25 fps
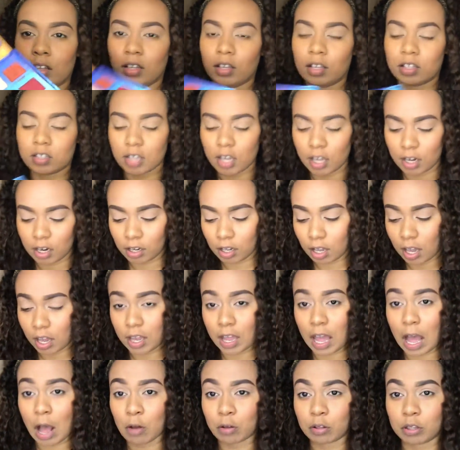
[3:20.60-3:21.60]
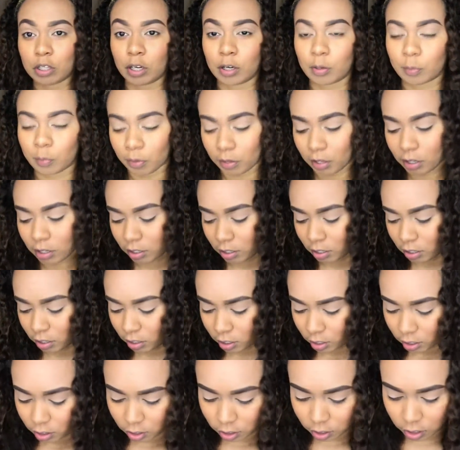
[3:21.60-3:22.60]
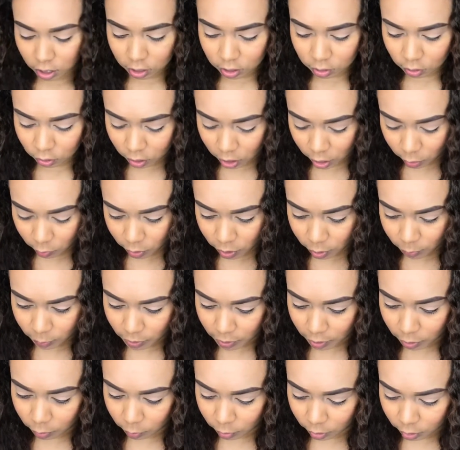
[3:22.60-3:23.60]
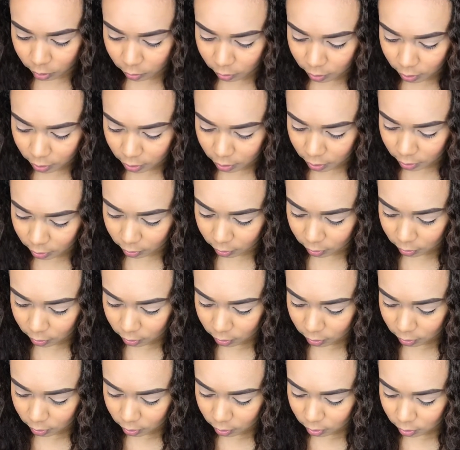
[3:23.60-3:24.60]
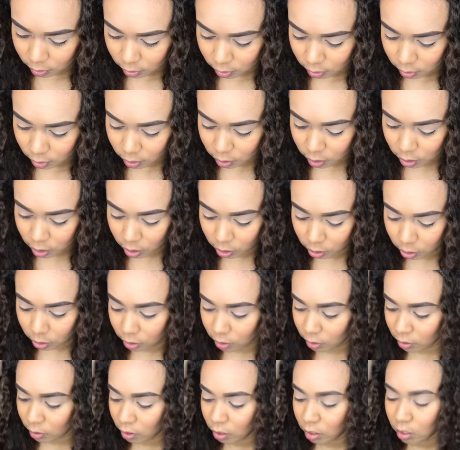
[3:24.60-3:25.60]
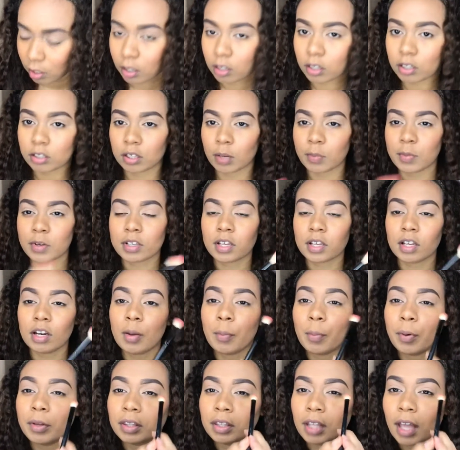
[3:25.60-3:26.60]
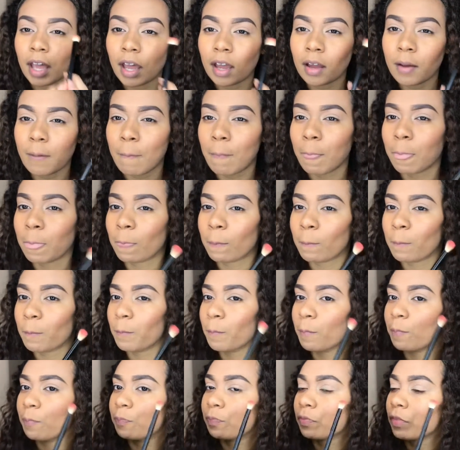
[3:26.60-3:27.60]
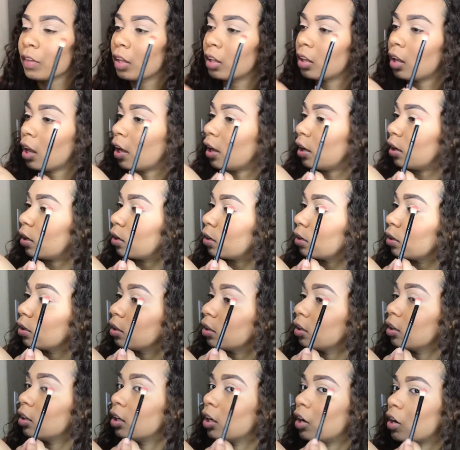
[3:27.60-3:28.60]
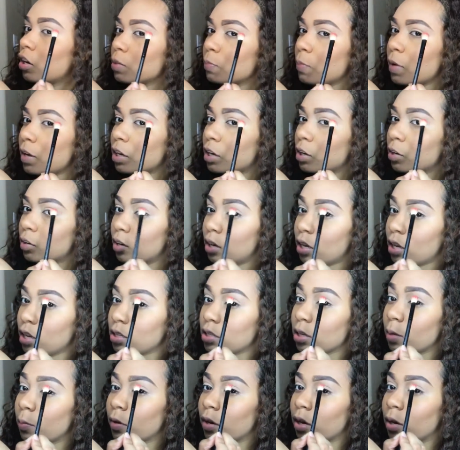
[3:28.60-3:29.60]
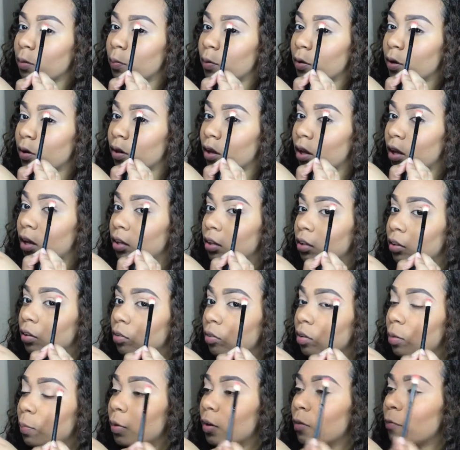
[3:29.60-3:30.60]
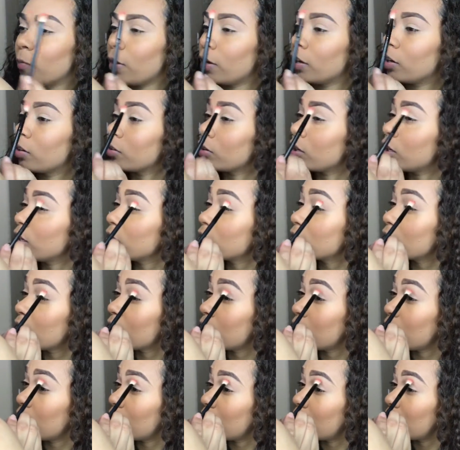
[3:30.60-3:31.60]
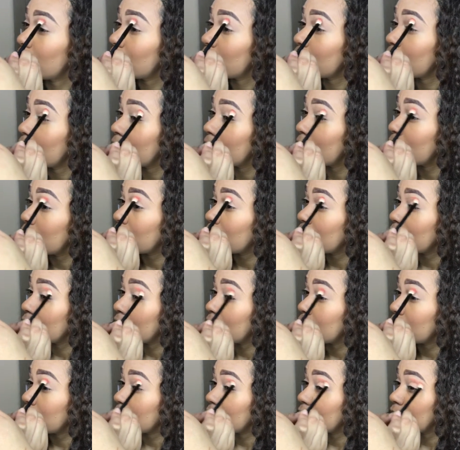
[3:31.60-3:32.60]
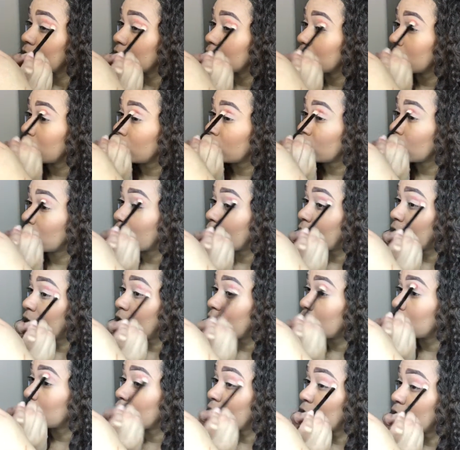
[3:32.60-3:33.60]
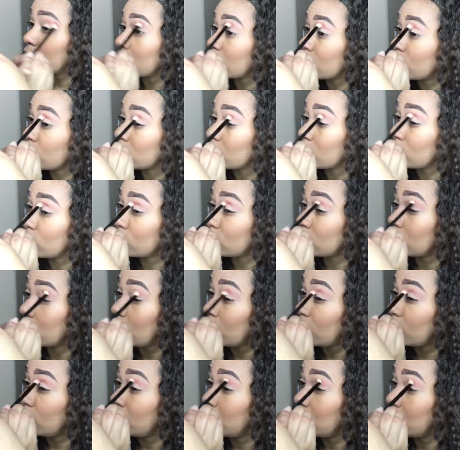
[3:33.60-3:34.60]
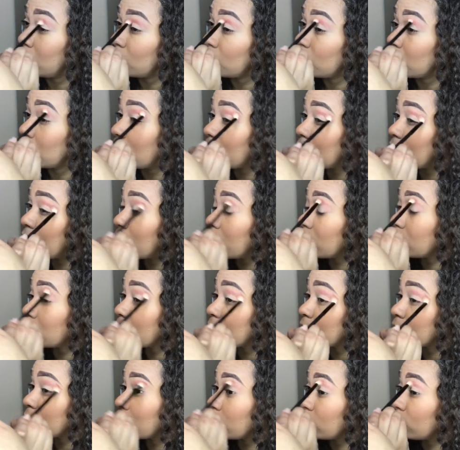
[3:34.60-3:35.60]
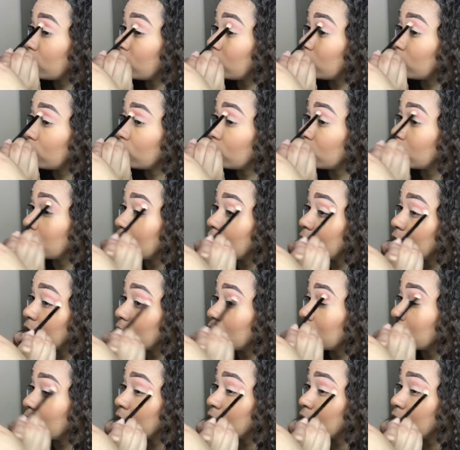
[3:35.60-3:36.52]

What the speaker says: It's kind of like out there, but it's okay. We can make it work right now. The color. So I'm just going to put that, like, here's my crease. I'm going to put it like a little above my crease. Just to create like a transition shade. I guess that's what it, you know.